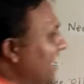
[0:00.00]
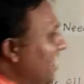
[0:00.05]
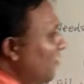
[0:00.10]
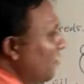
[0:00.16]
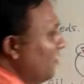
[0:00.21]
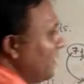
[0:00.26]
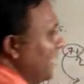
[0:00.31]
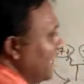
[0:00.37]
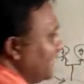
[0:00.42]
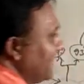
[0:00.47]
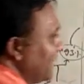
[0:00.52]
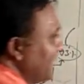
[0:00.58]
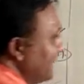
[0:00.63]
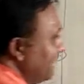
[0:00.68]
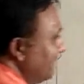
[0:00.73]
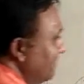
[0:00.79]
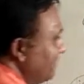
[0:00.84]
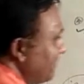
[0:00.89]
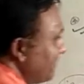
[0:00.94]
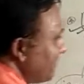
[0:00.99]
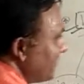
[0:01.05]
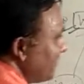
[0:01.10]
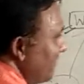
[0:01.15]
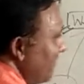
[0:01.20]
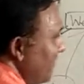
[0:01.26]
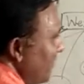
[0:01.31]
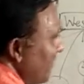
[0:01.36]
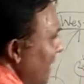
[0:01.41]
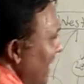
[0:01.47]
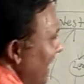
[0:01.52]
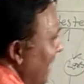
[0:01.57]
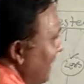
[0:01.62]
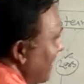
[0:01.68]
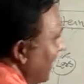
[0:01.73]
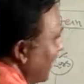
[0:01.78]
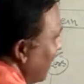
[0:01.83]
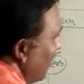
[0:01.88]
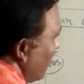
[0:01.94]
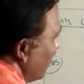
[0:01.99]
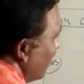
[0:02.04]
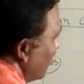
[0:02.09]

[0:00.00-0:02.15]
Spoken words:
are known as capital